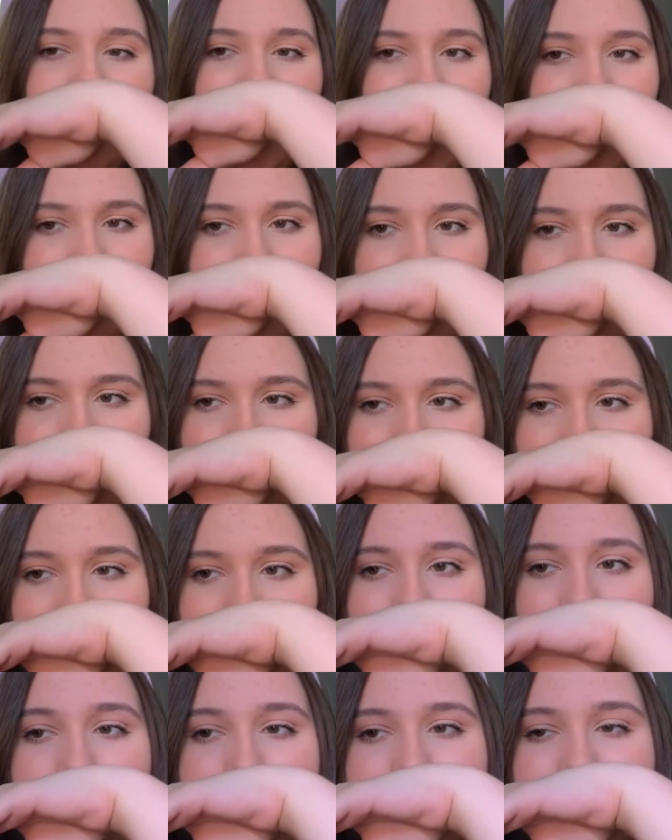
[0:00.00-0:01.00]
And in
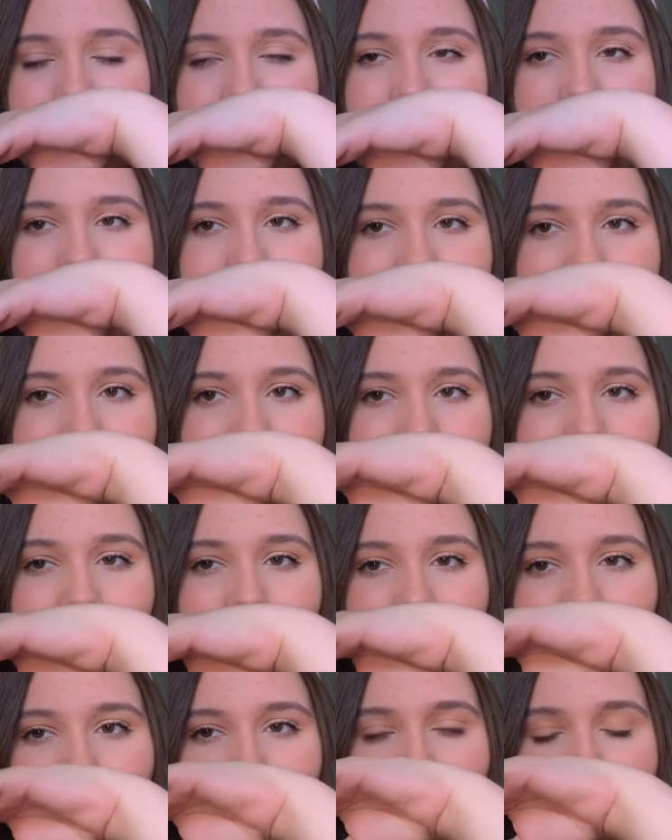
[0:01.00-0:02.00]
my opinion, this has a hint of
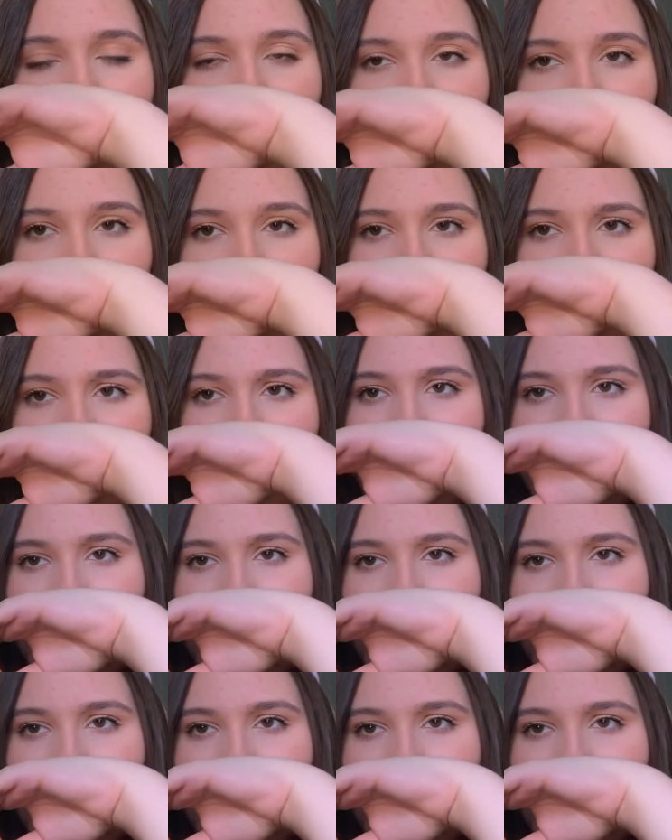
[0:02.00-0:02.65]
like a tropical